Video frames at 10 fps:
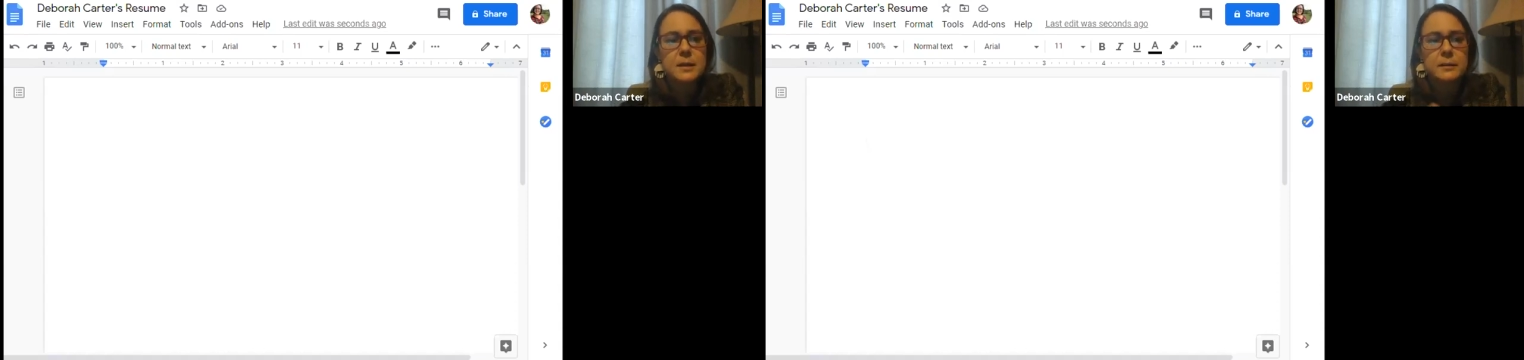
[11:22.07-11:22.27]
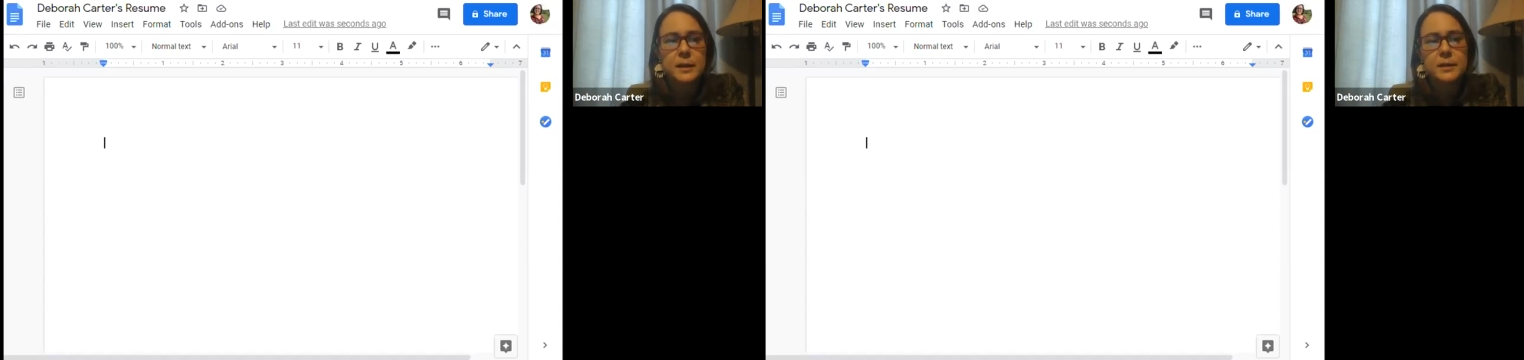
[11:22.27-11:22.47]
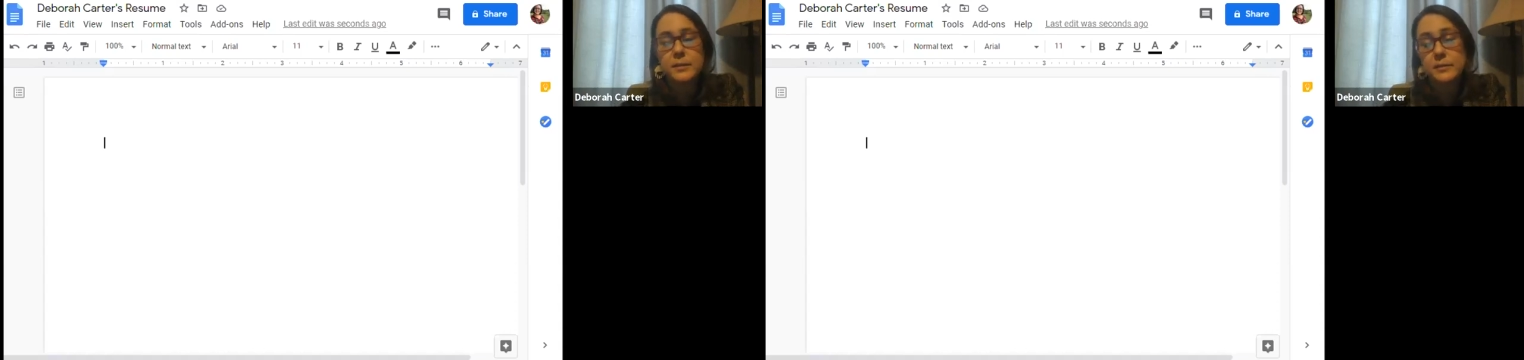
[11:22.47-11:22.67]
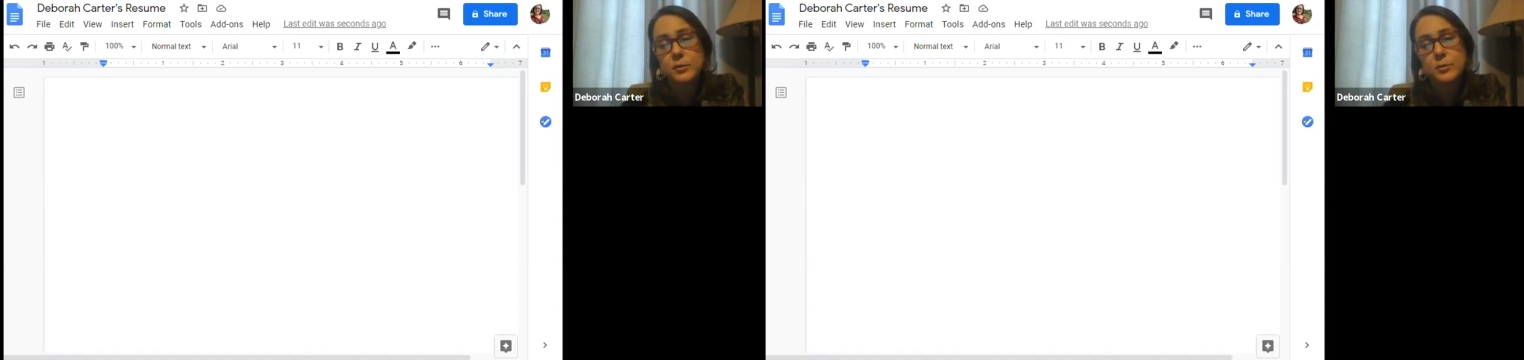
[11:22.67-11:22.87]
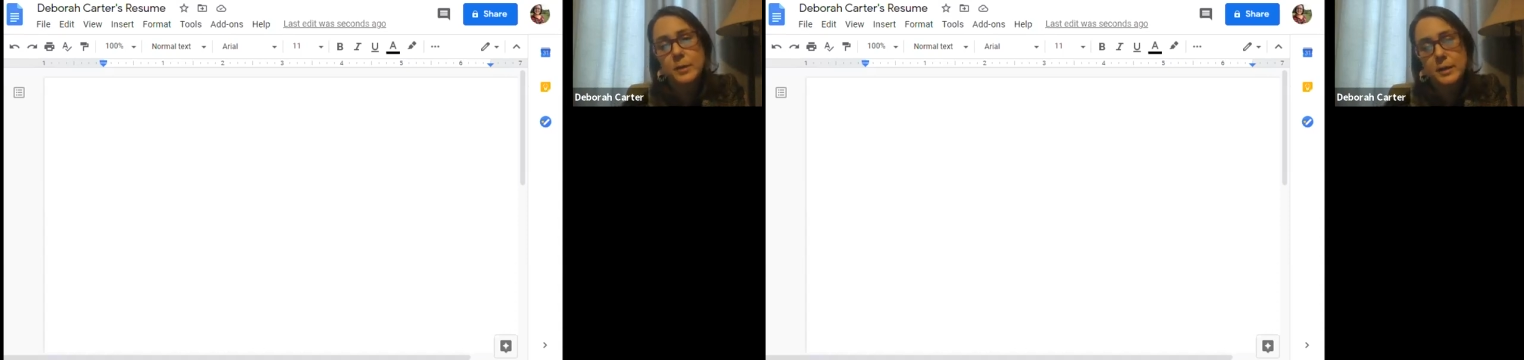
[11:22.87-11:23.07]
like if
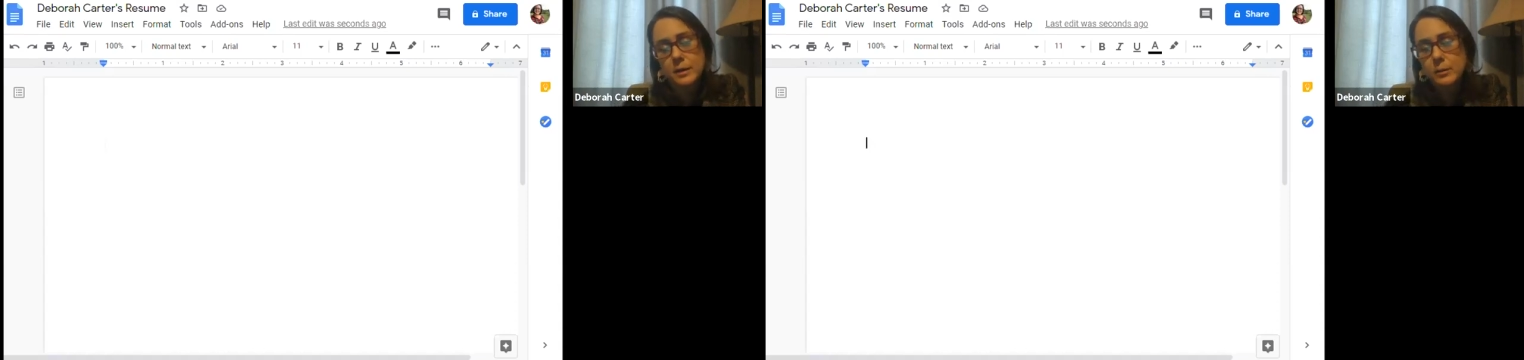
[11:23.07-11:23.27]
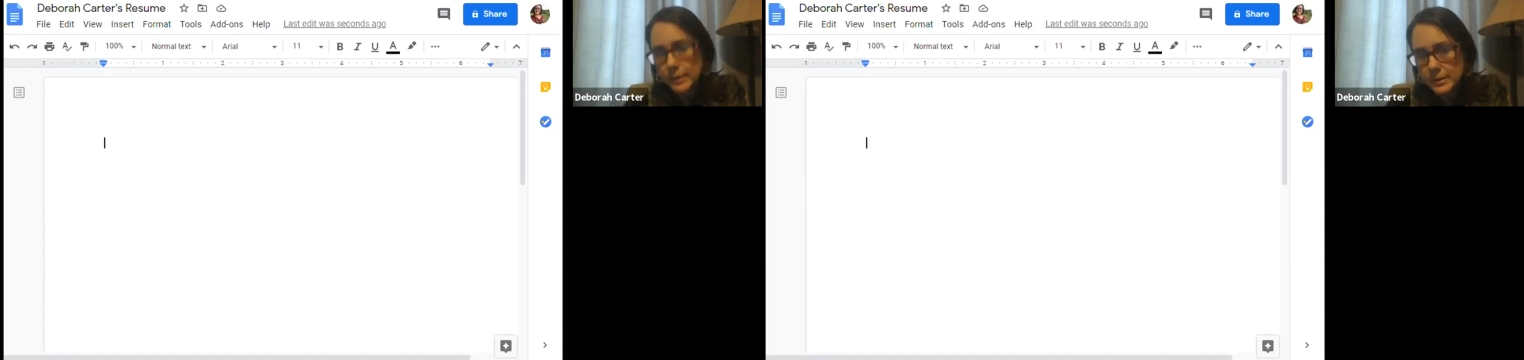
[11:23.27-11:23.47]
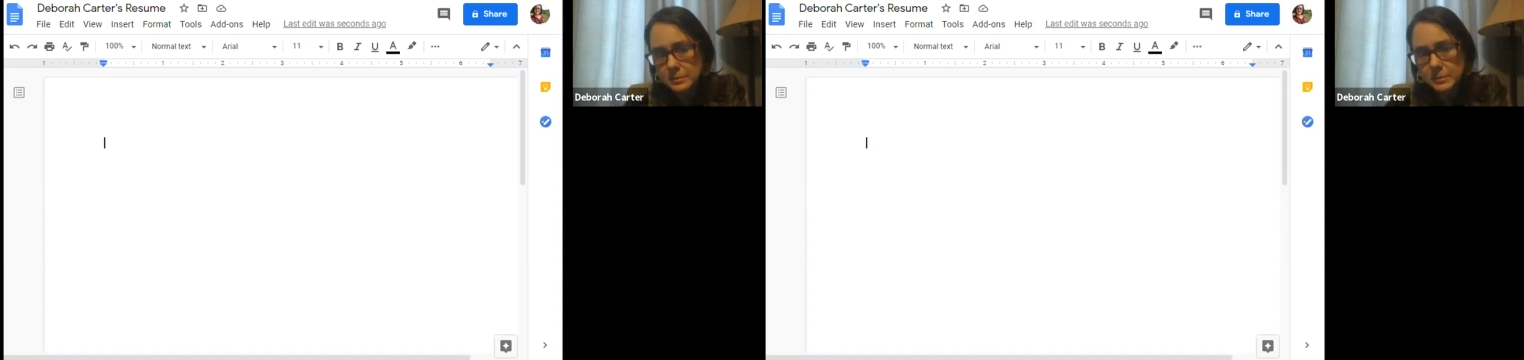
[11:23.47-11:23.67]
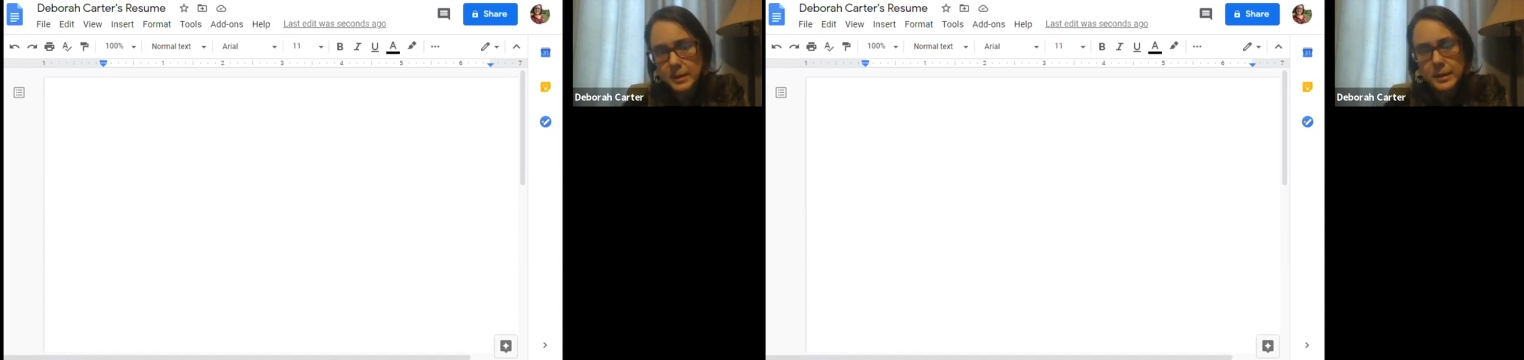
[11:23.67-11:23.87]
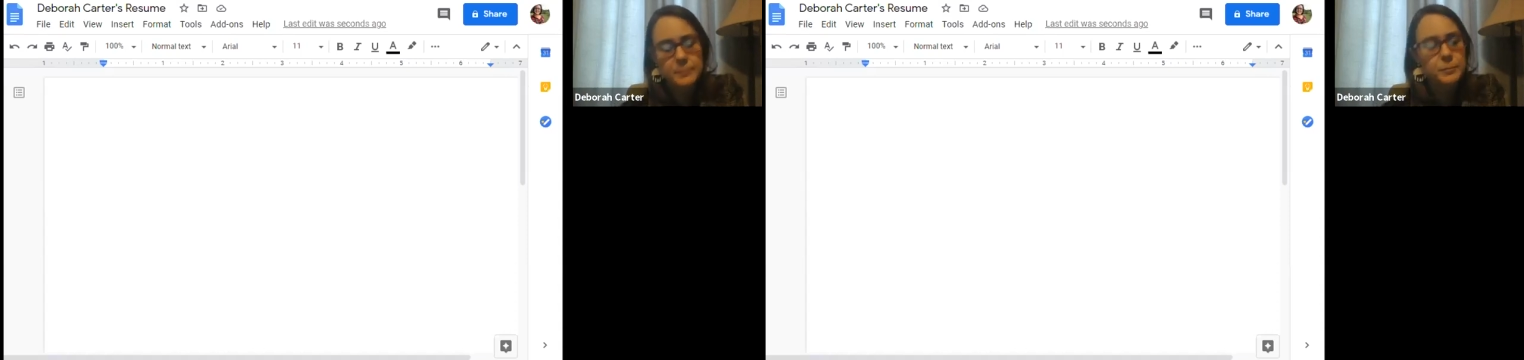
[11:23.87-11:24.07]
you're making a
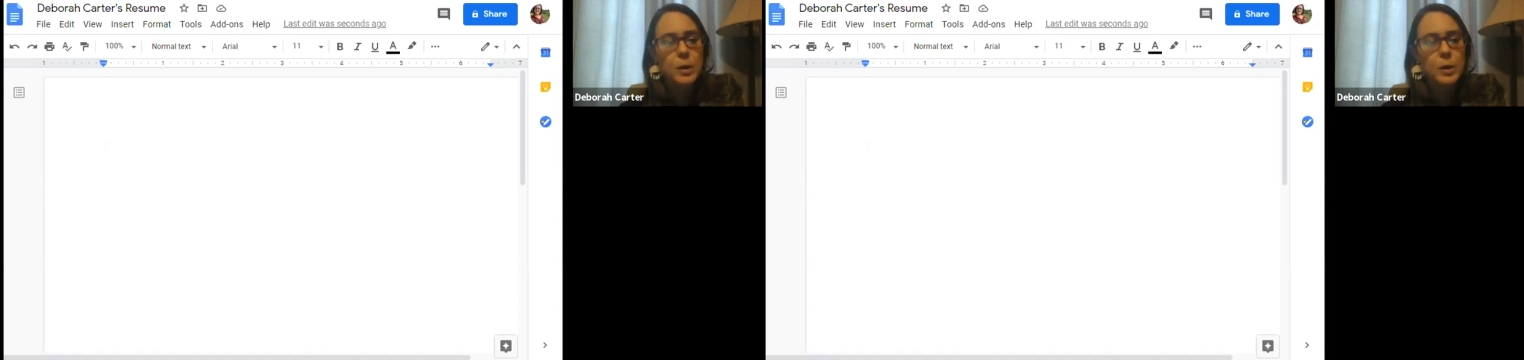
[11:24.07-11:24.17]
resume